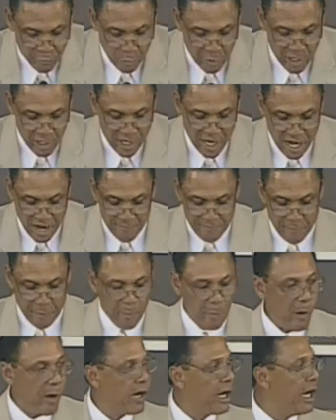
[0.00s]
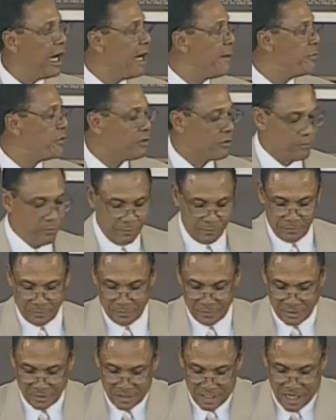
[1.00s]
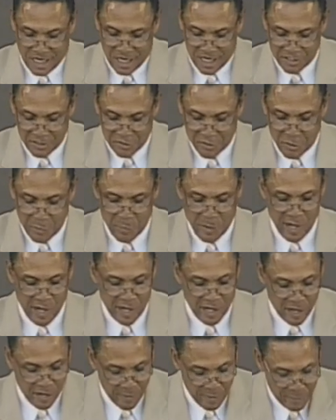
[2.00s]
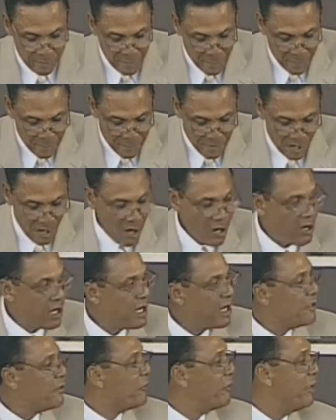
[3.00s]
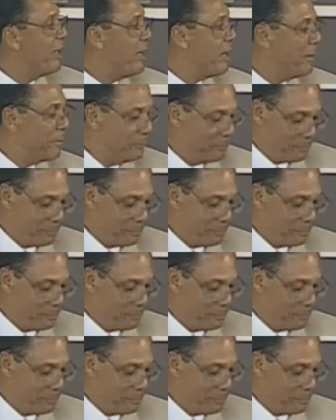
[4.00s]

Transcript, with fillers: were not for Bob Gibson, I should be here earlier than today.